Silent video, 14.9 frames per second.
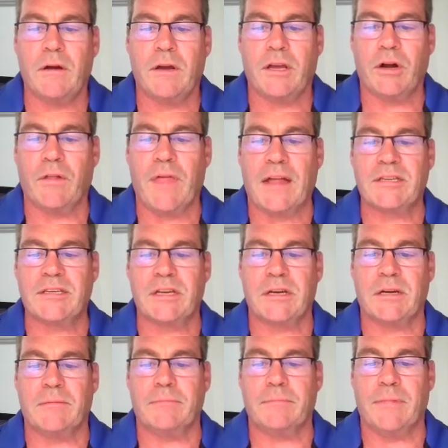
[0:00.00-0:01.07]
that's going
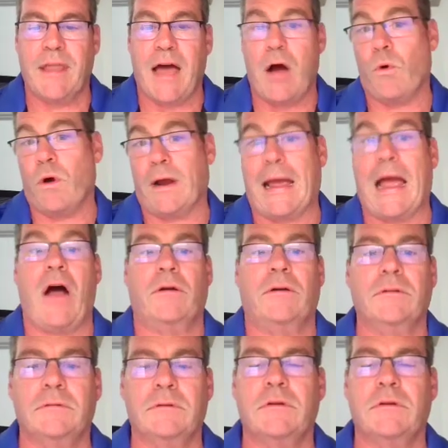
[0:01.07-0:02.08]
to not work out.